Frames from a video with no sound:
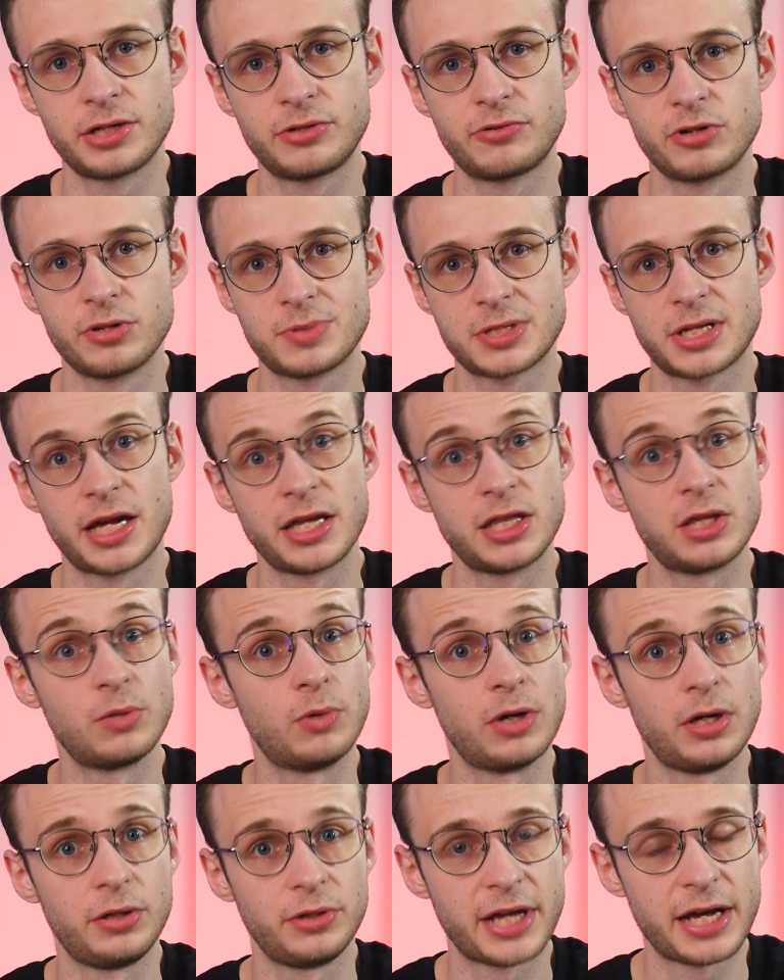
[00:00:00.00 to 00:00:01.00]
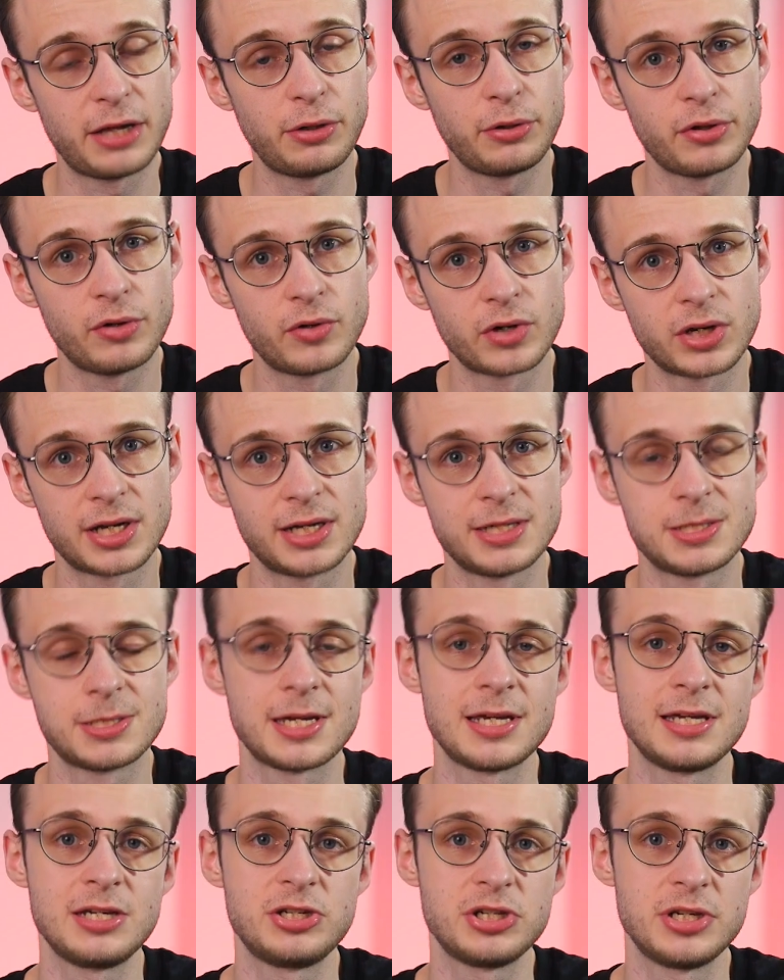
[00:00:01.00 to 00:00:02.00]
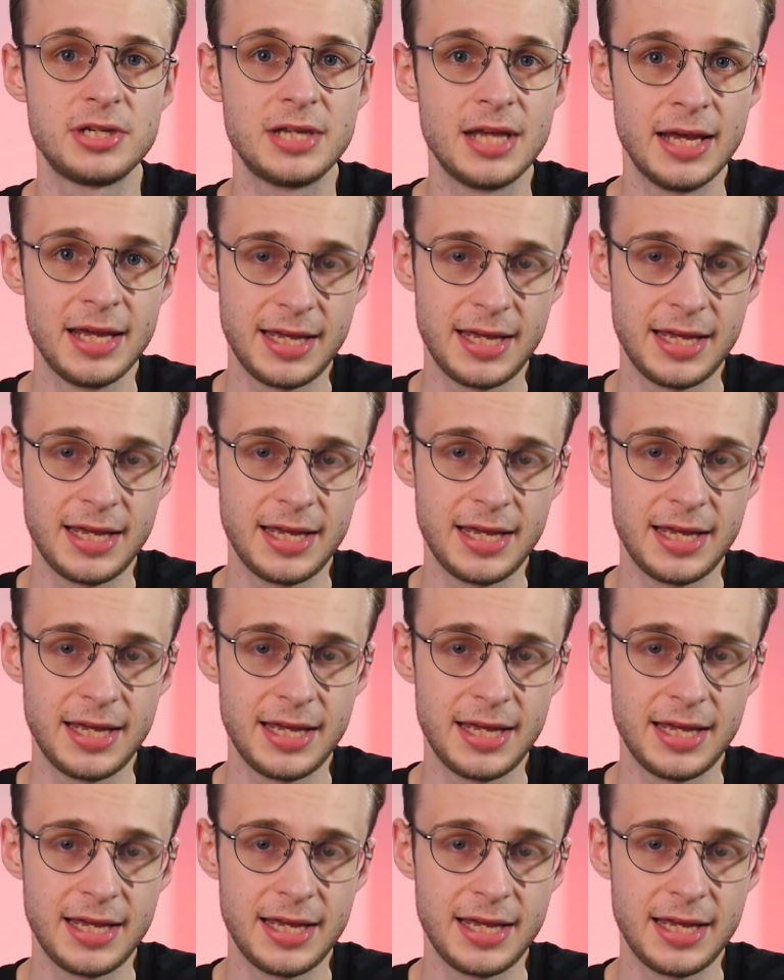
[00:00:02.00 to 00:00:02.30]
groups like the World Health Organization,